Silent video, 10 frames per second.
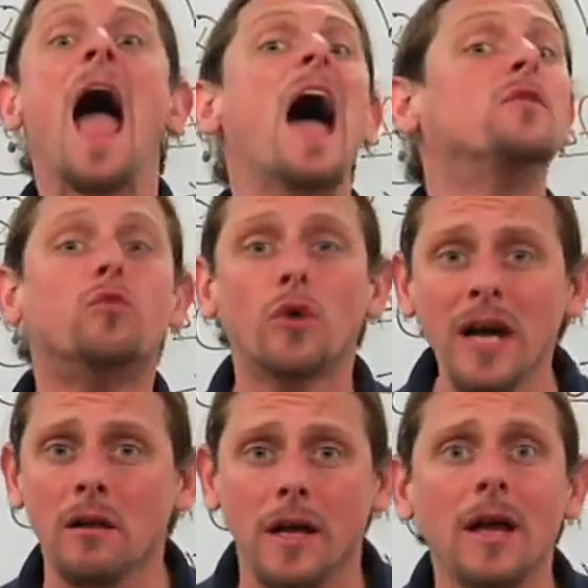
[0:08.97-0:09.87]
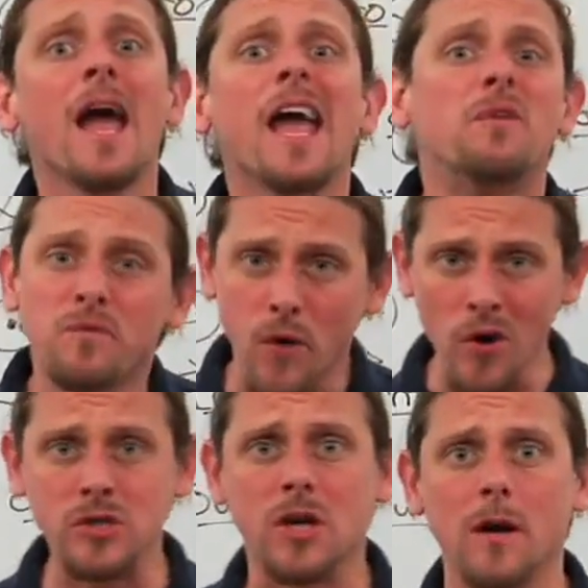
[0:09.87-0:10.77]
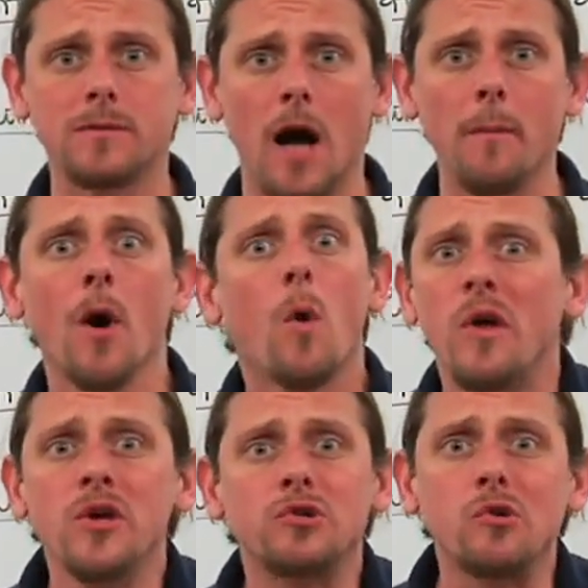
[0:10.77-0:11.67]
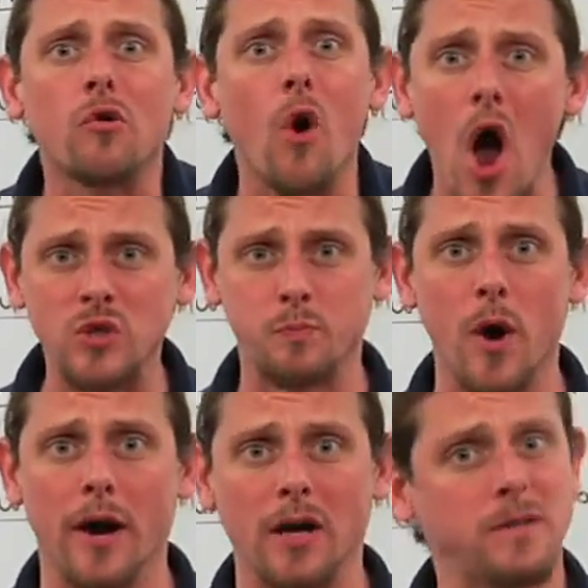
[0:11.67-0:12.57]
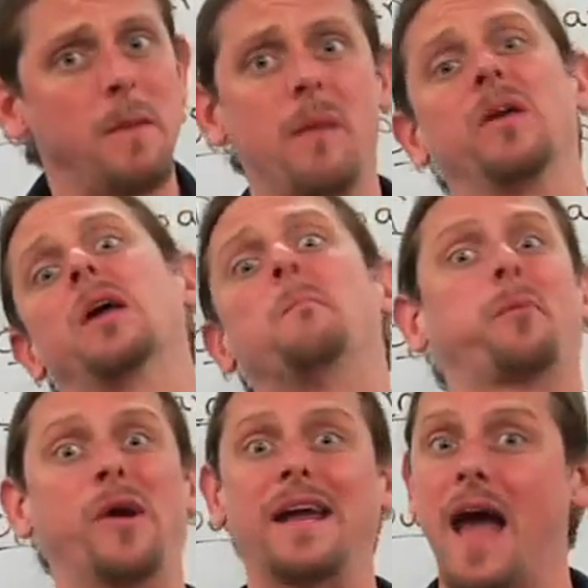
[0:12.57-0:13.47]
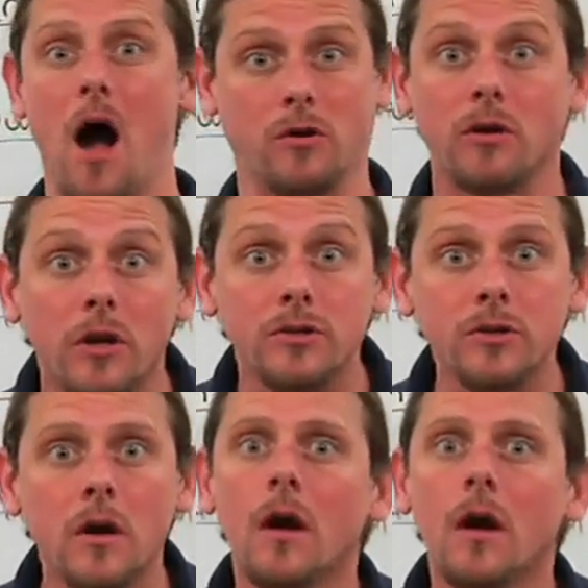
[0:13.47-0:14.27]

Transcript: And really, it first comes up when you do cross products, maybe in pre-calculus.